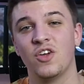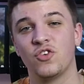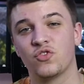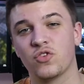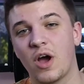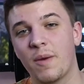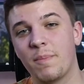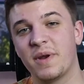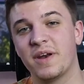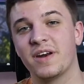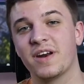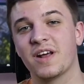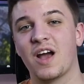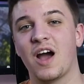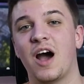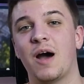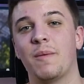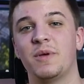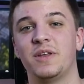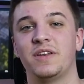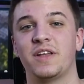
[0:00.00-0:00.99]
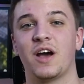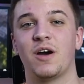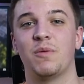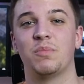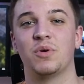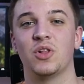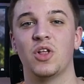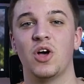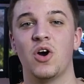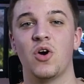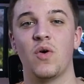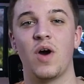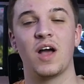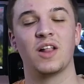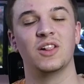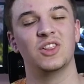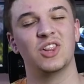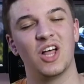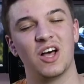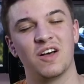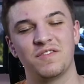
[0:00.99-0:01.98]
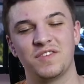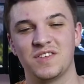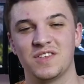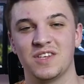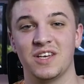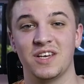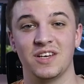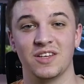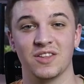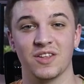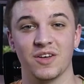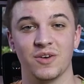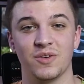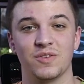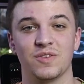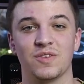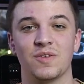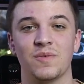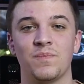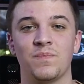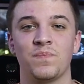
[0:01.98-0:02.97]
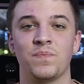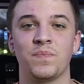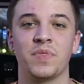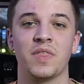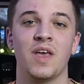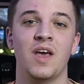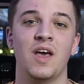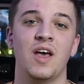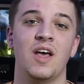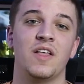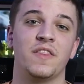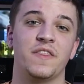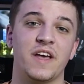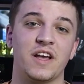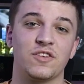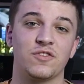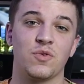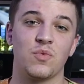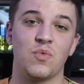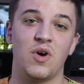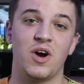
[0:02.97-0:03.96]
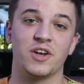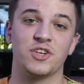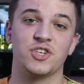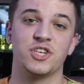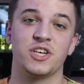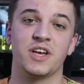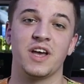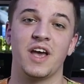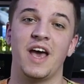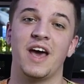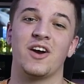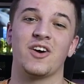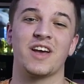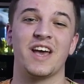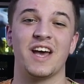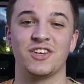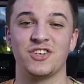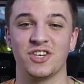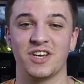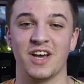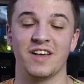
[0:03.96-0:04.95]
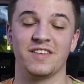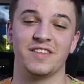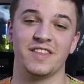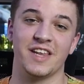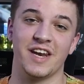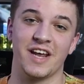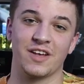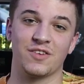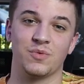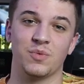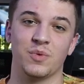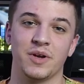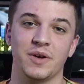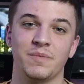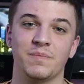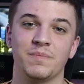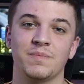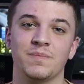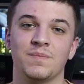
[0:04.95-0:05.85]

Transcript: drop it in a comment down below. I love seeing those. Thanks for watching, and I'll catch you guys in the next one.